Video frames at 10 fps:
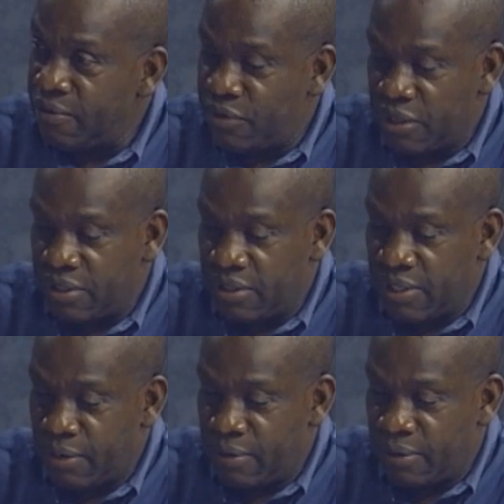Justice
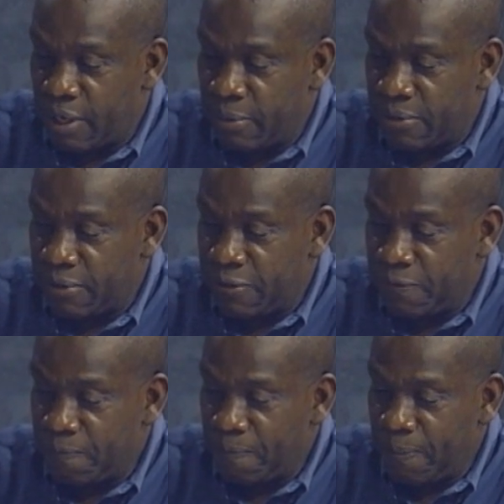Errol Thomas,
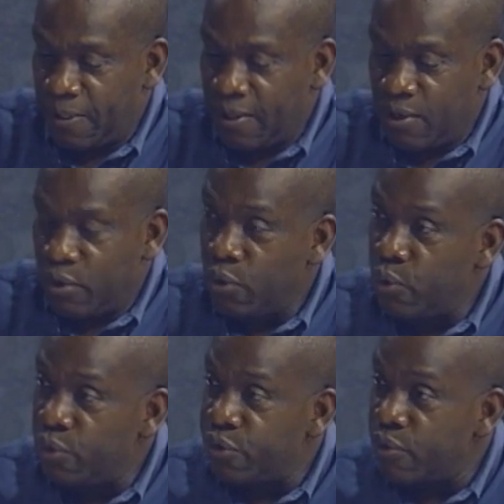
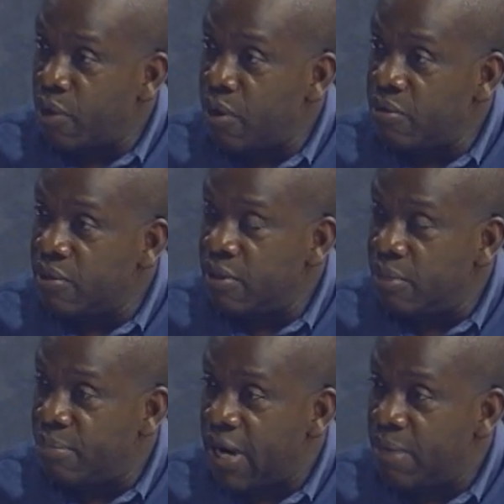who threw out the
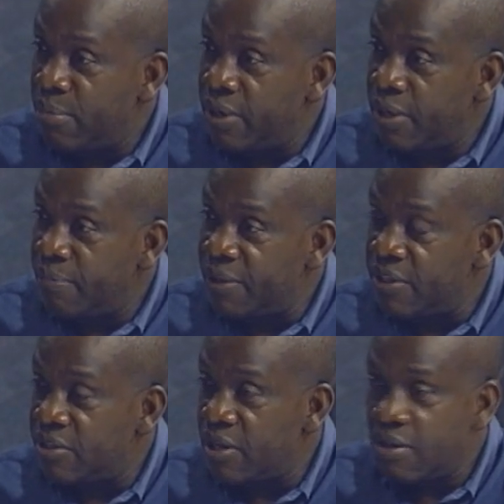bribery
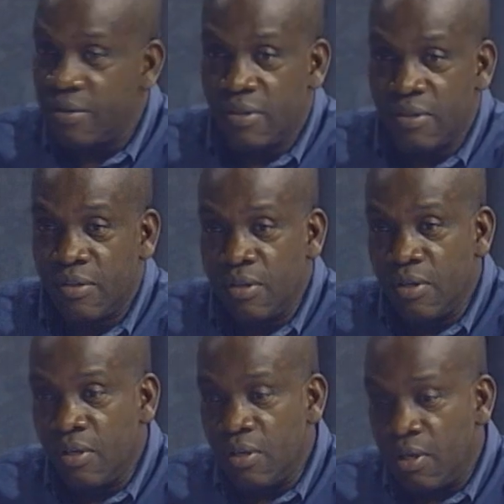petitions,
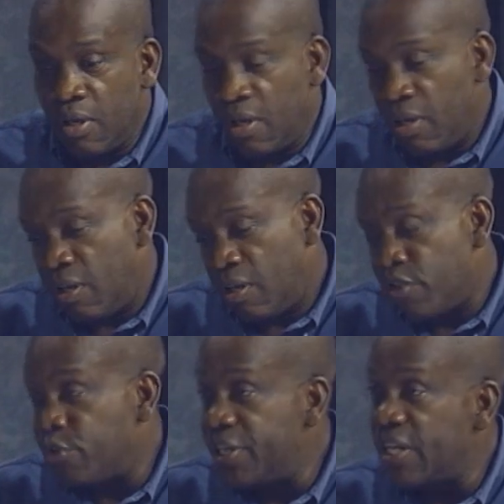the
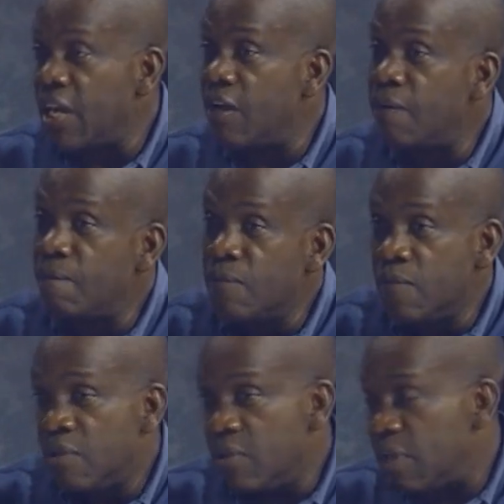treating,
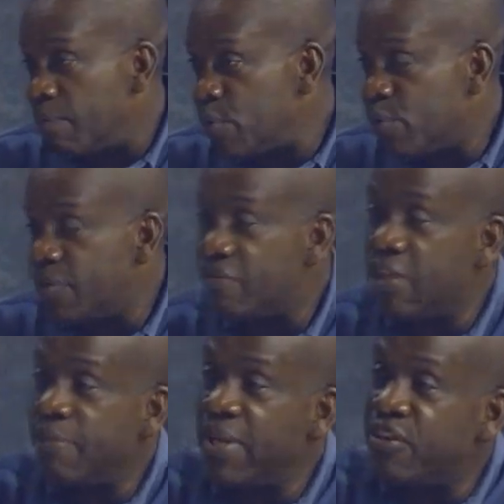the abuse of
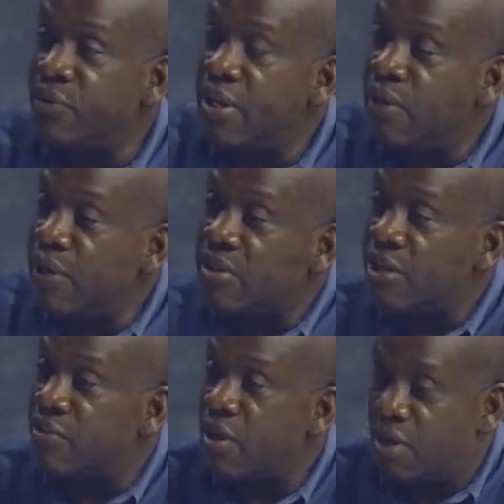DBS radio,
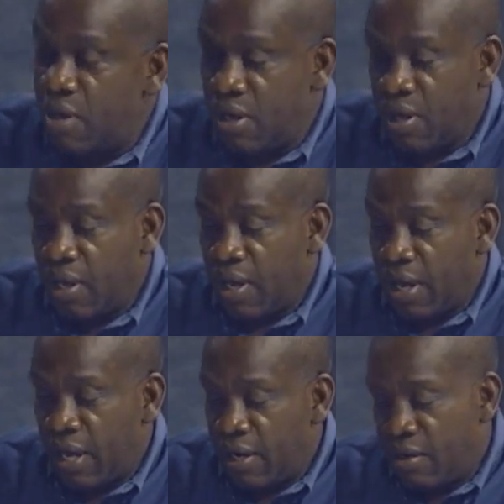etc.,
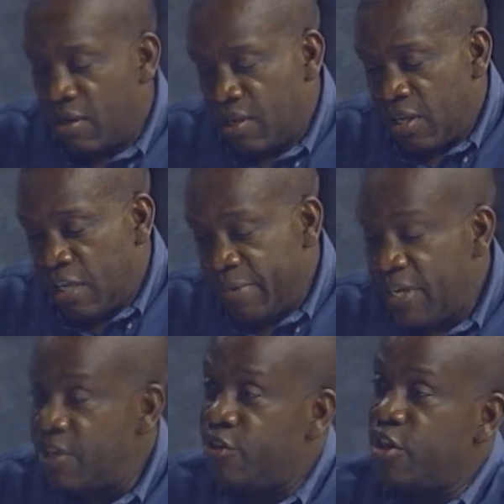and he
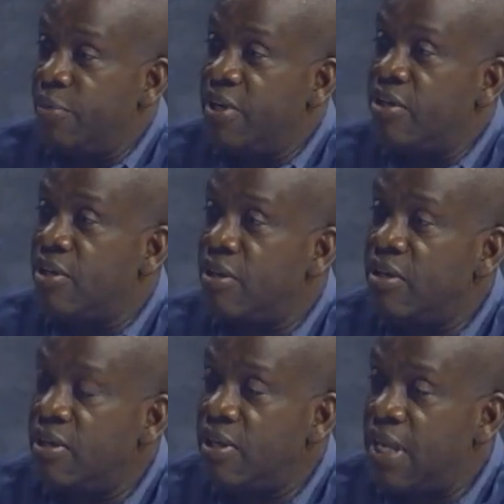made a
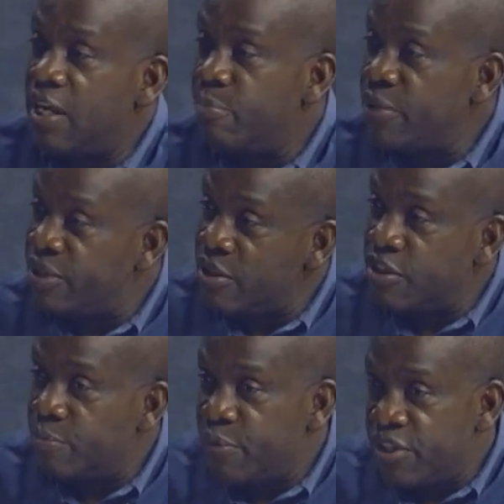determination that
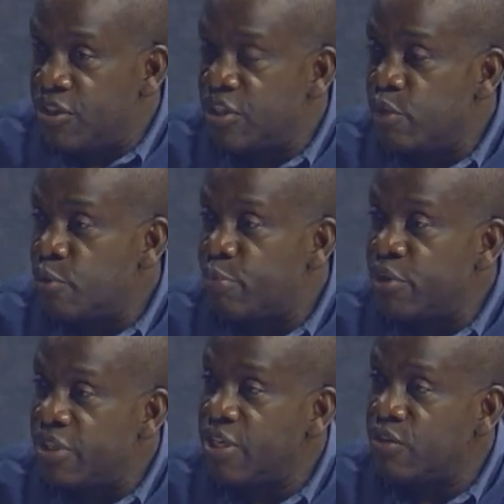the petitions would
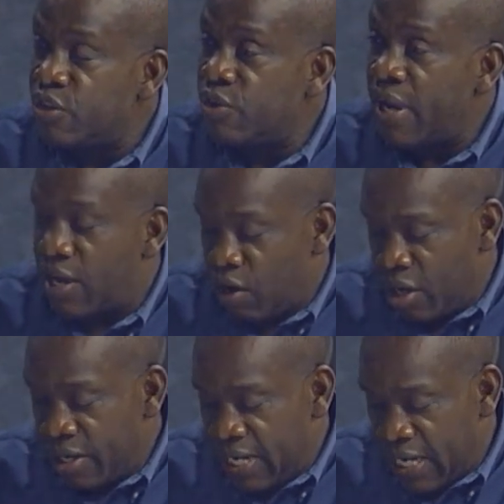proceed to trial
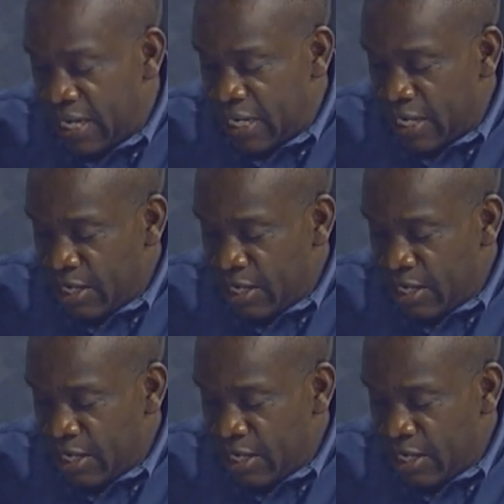on the